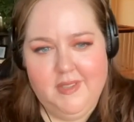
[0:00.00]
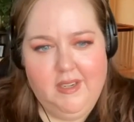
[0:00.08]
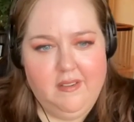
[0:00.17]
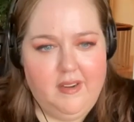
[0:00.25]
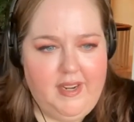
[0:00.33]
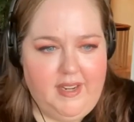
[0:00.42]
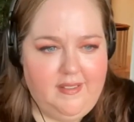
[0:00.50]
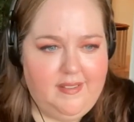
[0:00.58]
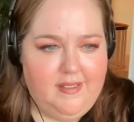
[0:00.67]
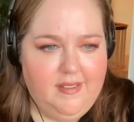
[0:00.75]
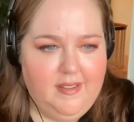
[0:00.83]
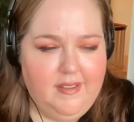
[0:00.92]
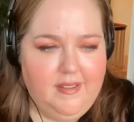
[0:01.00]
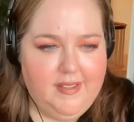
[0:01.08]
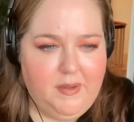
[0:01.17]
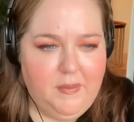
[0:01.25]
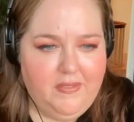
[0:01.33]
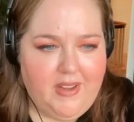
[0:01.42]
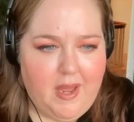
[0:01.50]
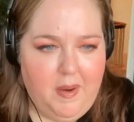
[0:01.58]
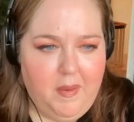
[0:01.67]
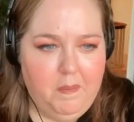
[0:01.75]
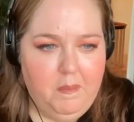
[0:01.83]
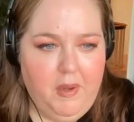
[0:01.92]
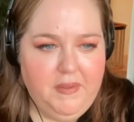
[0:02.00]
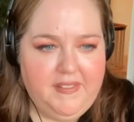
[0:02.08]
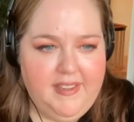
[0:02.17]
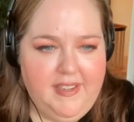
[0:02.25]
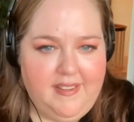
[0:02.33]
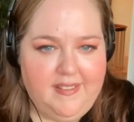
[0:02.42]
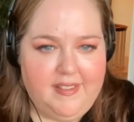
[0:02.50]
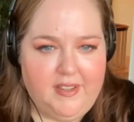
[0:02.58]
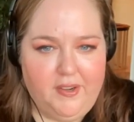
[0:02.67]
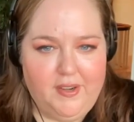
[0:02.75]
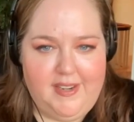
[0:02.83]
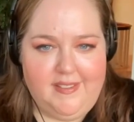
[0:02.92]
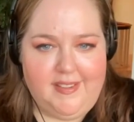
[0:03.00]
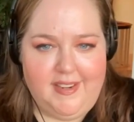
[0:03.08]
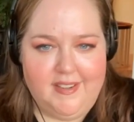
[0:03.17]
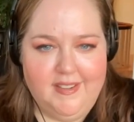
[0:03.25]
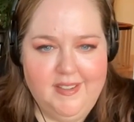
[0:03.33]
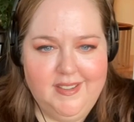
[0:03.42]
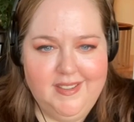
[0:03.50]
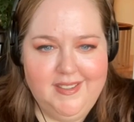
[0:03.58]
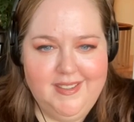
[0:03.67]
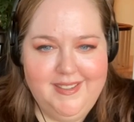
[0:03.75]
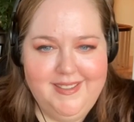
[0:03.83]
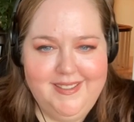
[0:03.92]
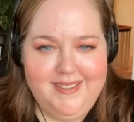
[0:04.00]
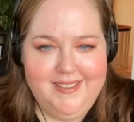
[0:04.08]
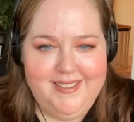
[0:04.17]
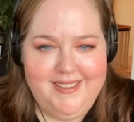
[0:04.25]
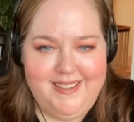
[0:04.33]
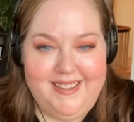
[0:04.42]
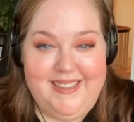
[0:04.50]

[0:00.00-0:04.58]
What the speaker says: All right, looks like we've got mostly disagrees here. We